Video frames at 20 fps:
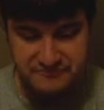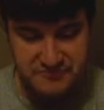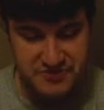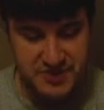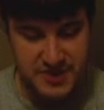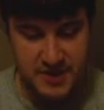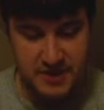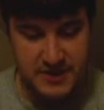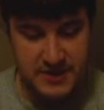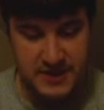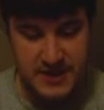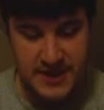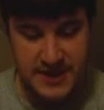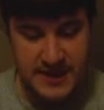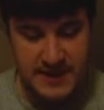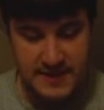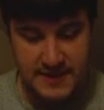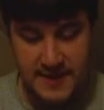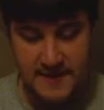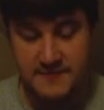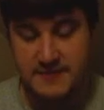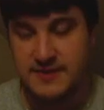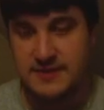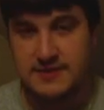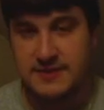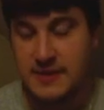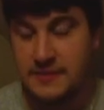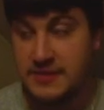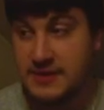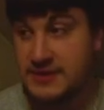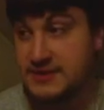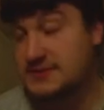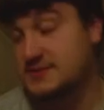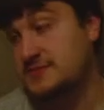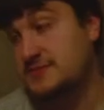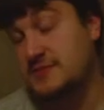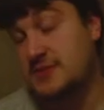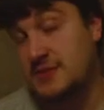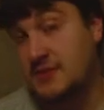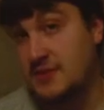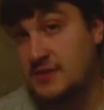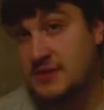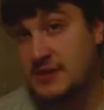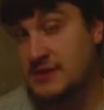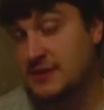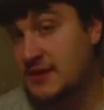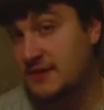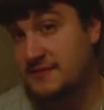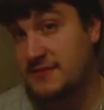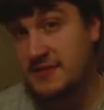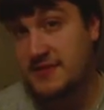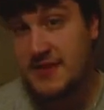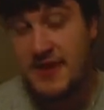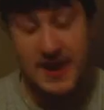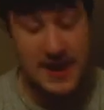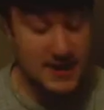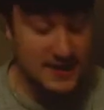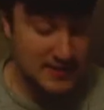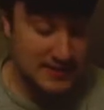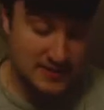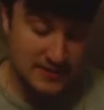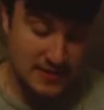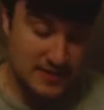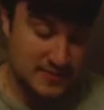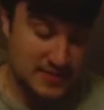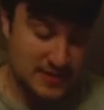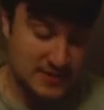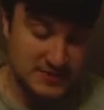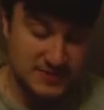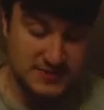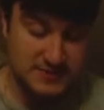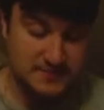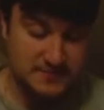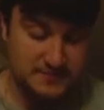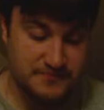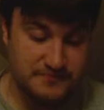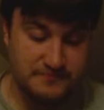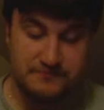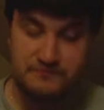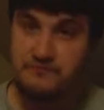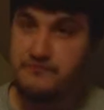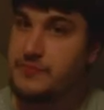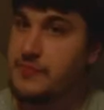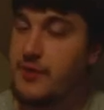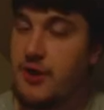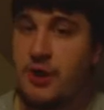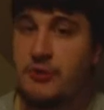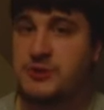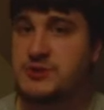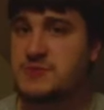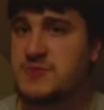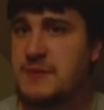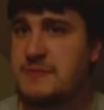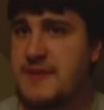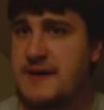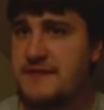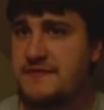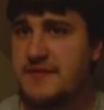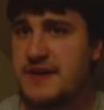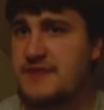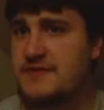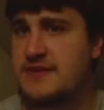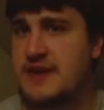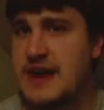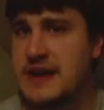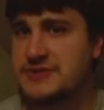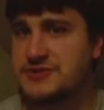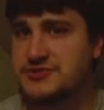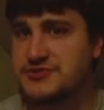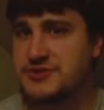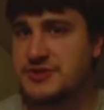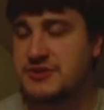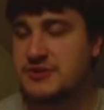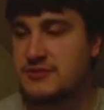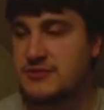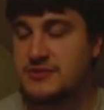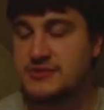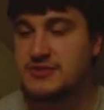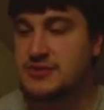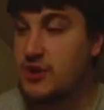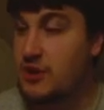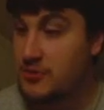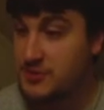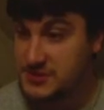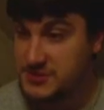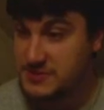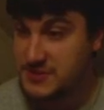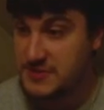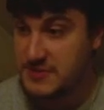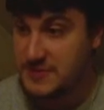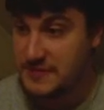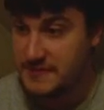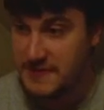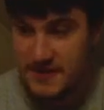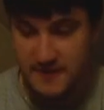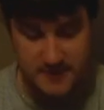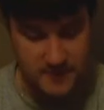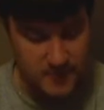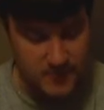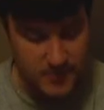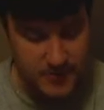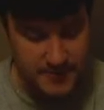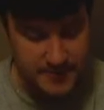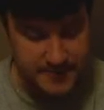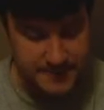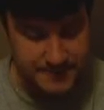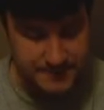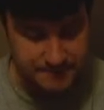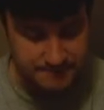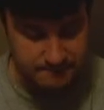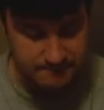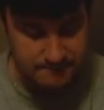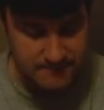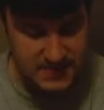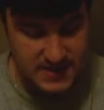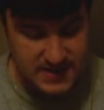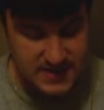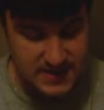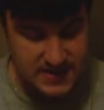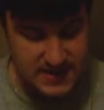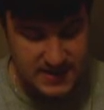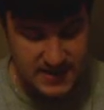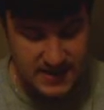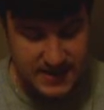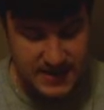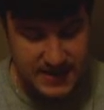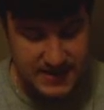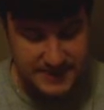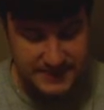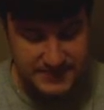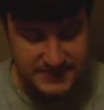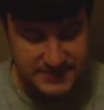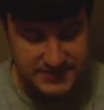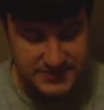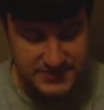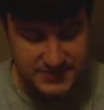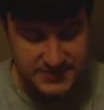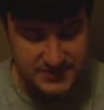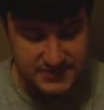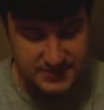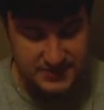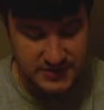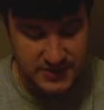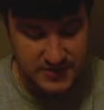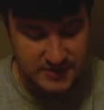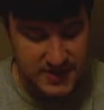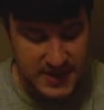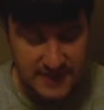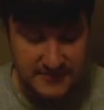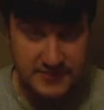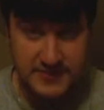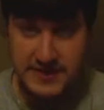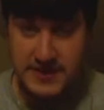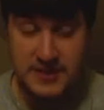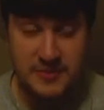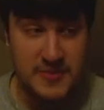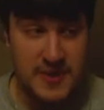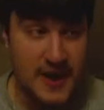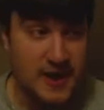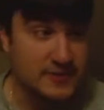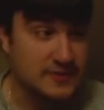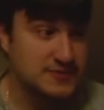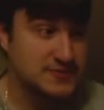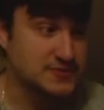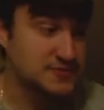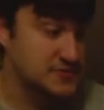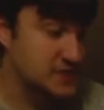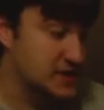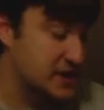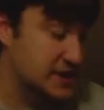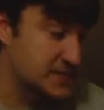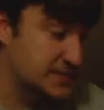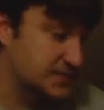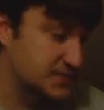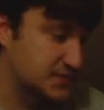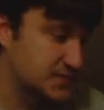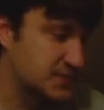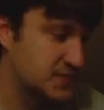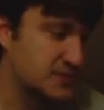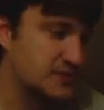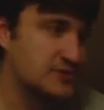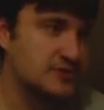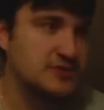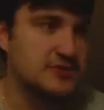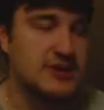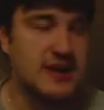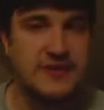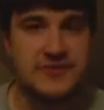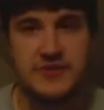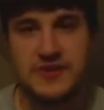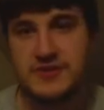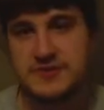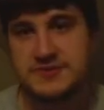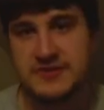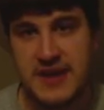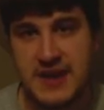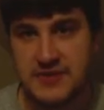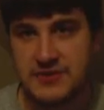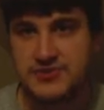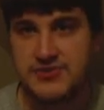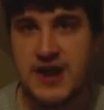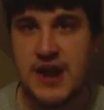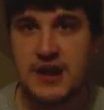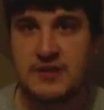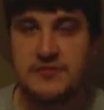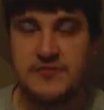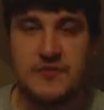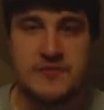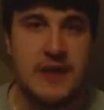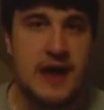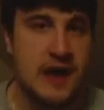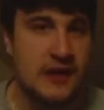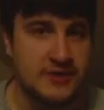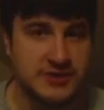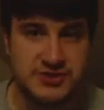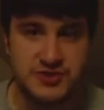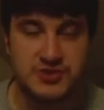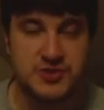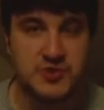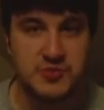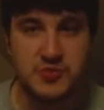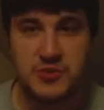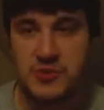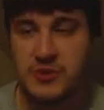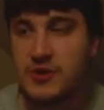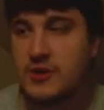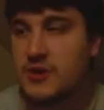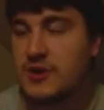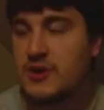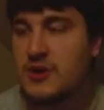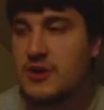You know, and I love it. I mean, you know, I loved it then, and I mean, it's always been my favorite entry. It's always been my favorite one. Just, you know, everything about it's great. You know, and you got the soundtrack from Alice Cooper.